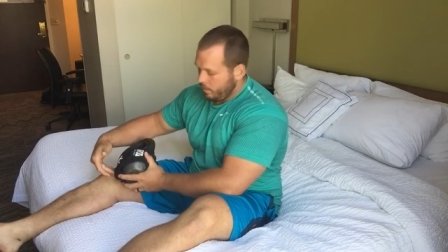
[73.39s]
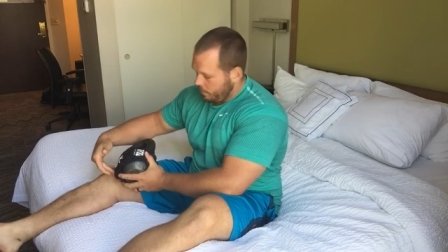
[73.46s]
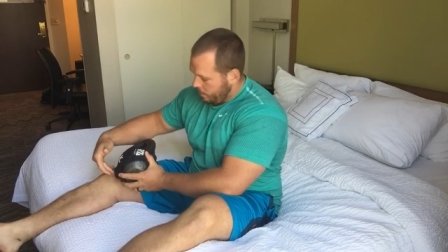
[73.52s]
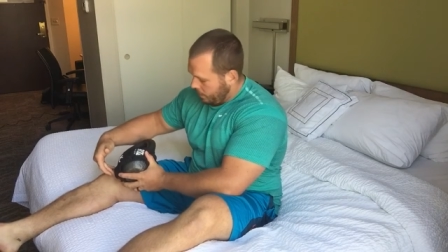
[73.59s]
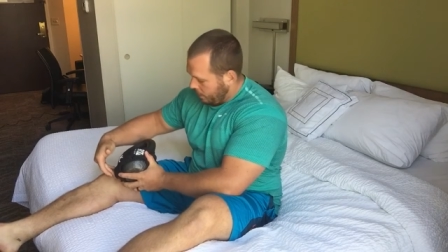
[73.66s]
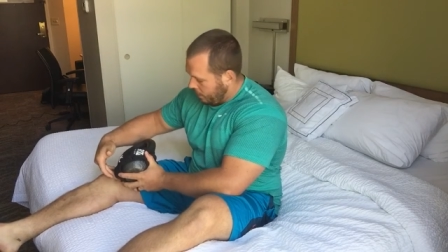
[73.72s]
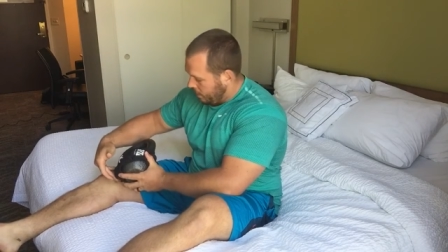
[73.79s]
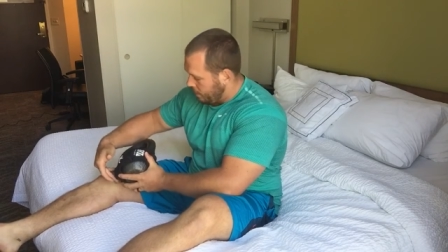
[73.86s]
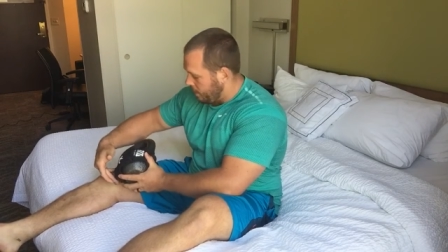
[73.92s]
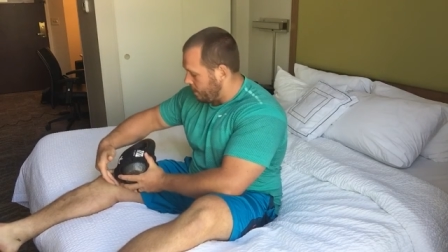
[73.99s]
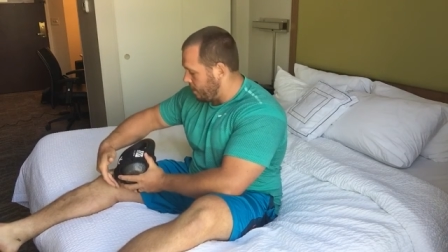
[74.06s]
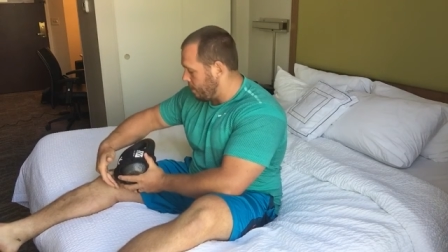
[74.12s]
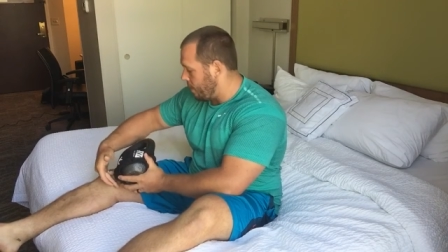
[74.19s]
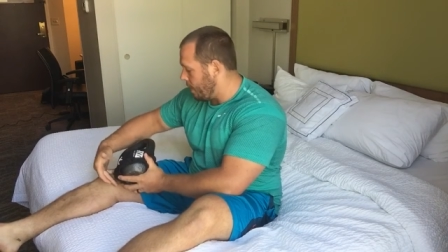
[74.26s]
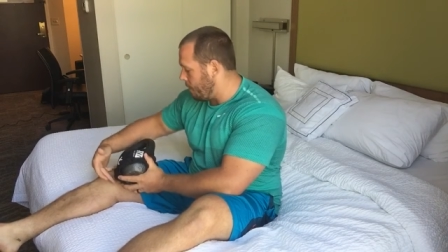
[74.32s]
really
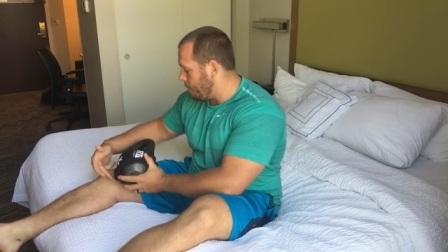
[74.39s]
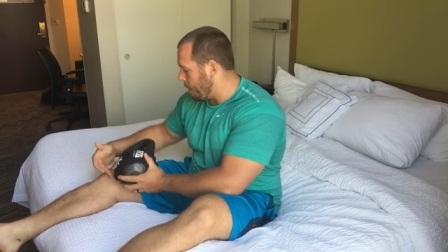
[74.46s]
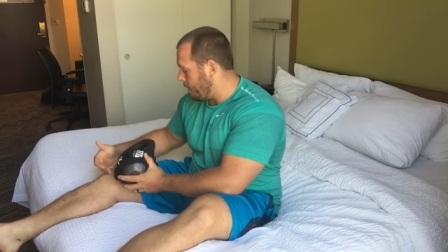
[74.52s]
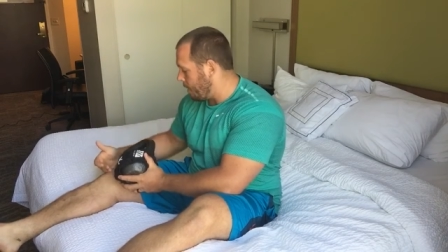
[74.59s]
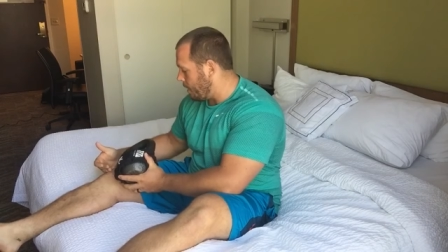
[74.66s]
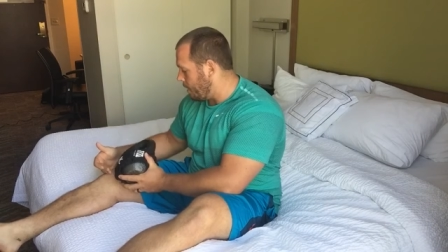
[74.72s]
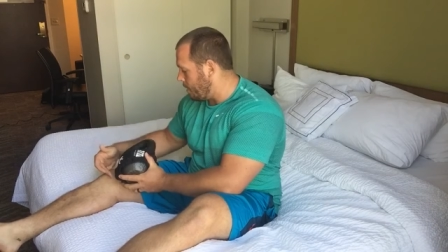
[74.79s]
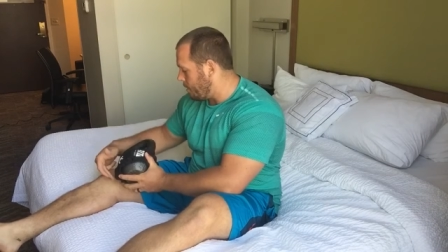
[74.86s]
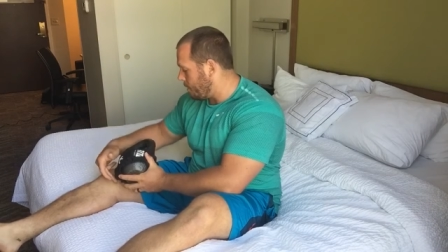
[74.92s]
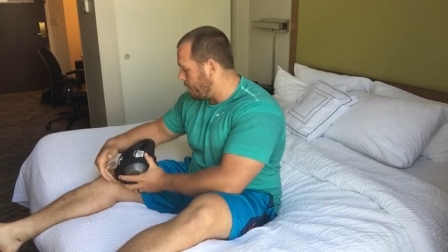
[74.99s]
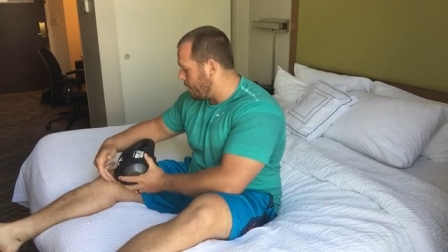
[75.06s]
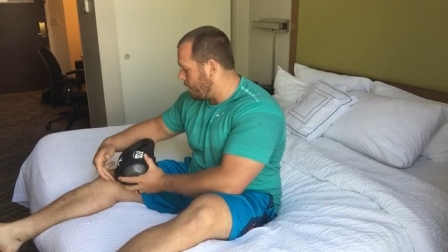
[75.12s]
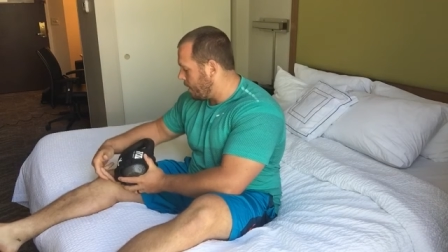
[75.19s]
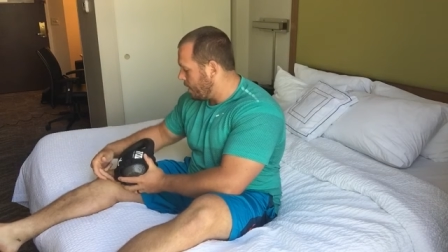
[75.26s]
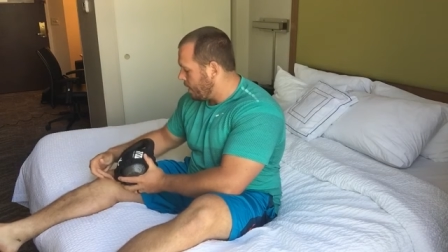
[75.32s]
deep into the
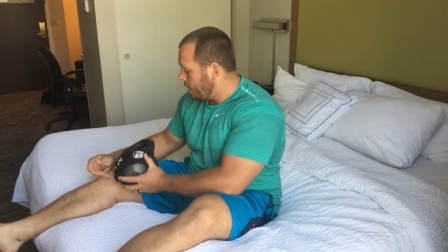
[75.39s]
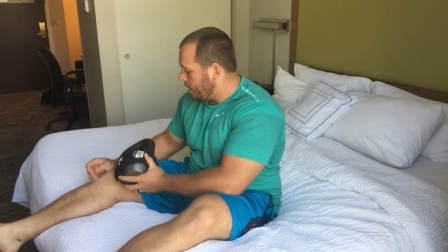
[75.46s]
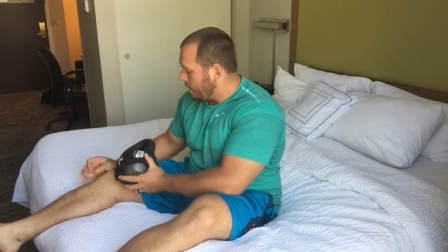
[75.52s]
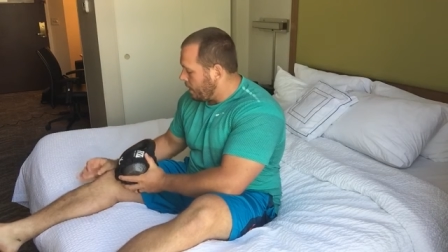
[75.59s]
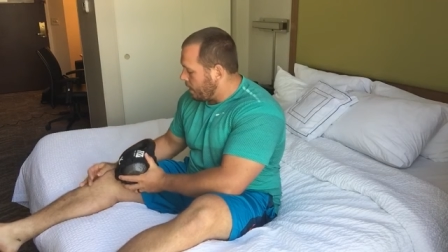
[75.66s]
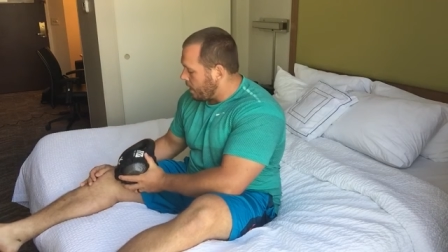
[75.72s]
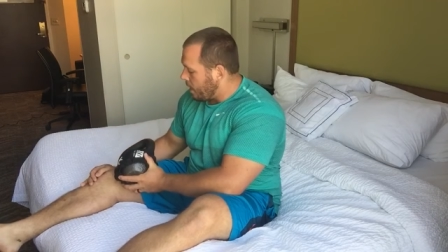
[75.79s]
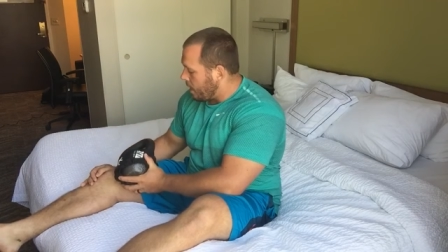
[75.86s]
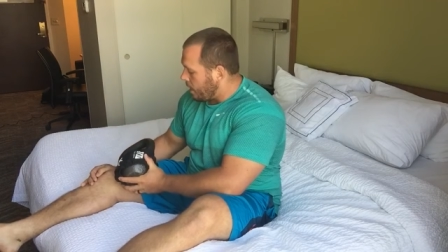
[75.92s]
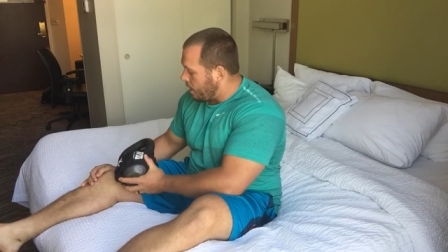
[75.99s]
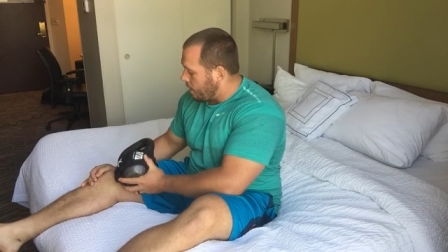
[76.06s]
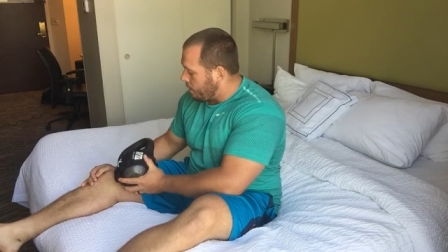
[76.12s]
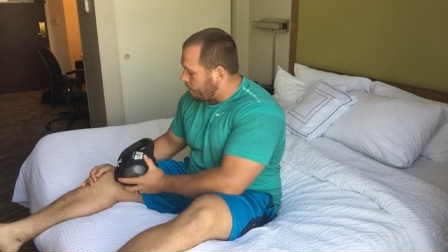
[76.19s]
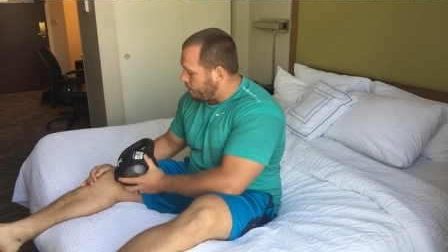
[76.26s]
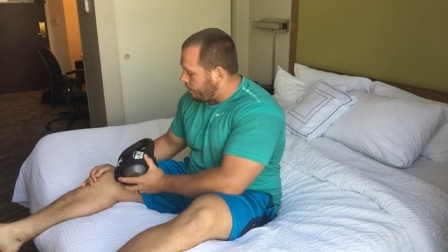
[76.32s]
joint
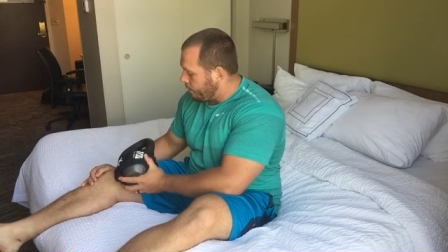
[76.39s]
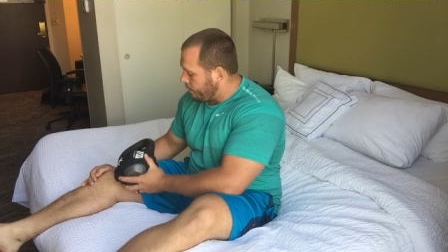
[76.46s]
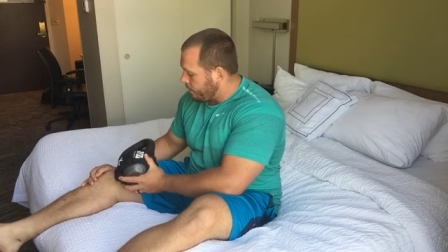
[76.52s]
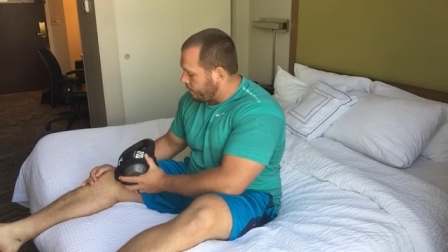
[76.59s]
um,